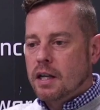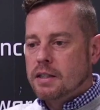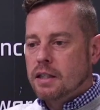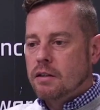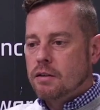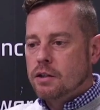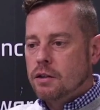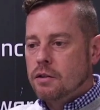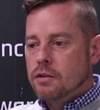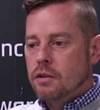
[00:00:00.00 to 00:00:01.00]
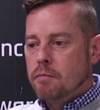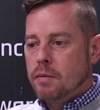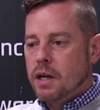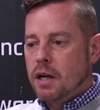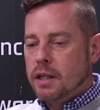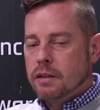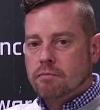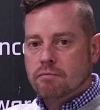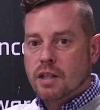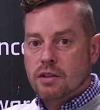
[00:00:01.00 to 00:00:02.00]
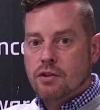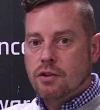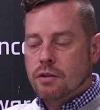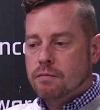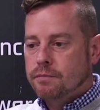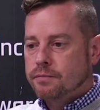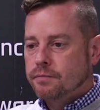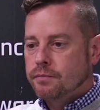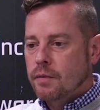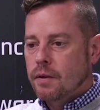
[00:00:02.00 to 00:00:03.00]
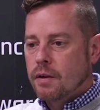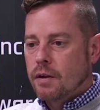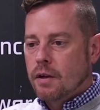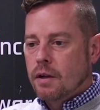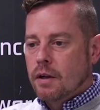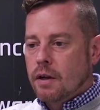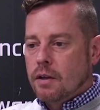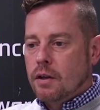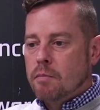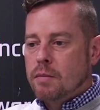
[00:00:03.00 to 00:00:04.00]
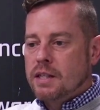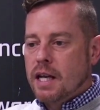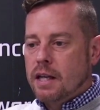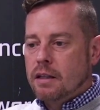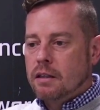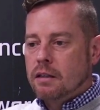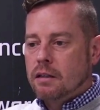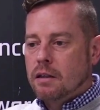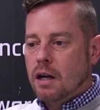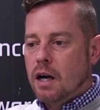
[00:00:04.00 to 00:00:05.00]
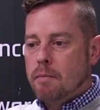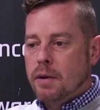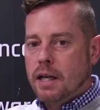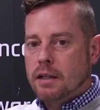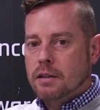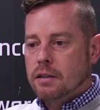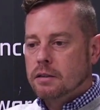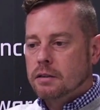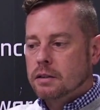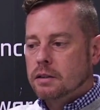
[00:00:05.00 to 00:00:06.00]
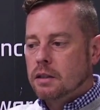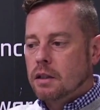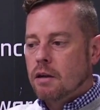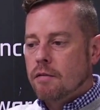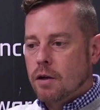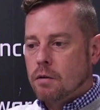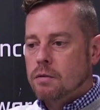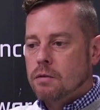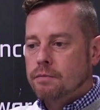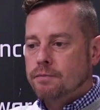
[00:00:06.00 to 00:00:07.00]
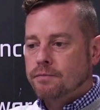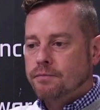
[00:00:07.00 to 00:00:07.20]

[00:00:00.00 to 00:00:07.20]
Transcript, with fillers: I did not choose the number 9. That's true. The number 10 I picked. False.